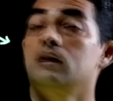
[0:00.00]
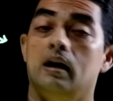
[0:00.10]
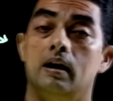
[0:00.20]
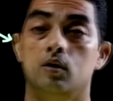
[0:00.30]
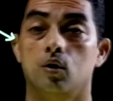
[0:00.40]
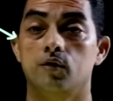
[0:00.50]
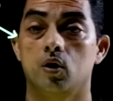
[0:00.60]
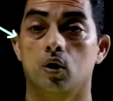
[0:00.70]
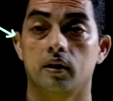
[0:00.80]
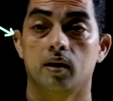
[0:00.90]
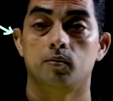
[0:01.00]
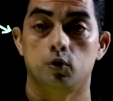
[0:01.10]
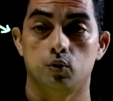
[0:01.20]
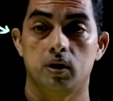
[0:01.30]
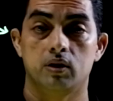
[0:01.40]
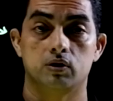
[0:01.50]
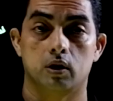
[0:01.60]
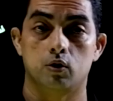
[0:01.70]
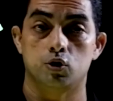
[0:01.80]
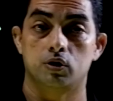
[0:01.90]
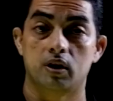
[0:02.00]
and or we call them unique solution.